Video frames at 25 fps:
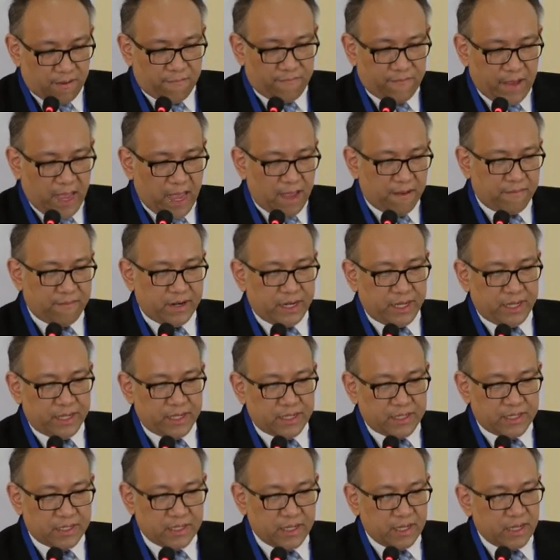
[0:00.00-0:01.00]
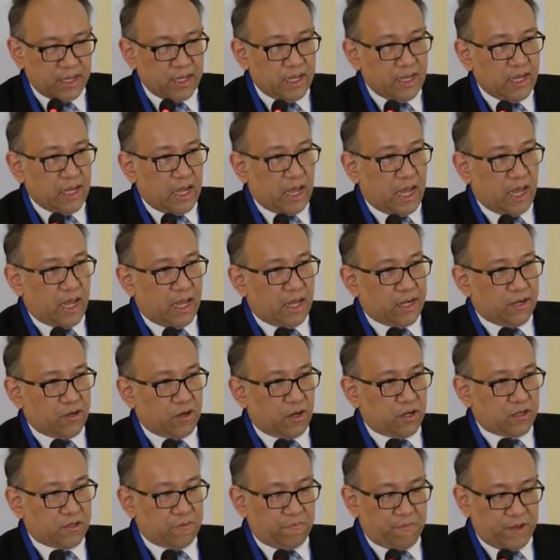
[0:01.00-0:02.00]
families are
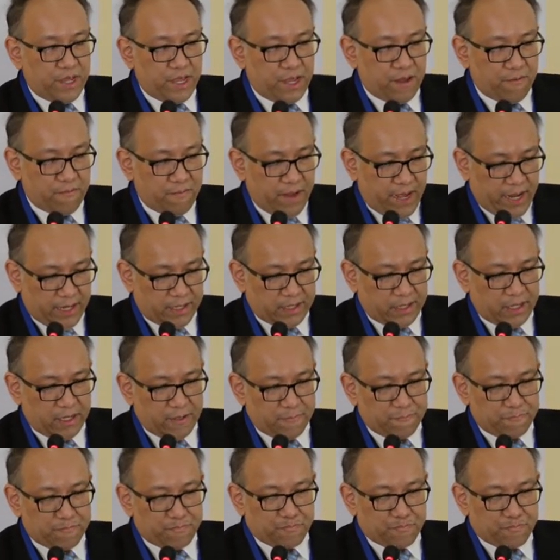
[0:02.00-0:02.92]
not being met.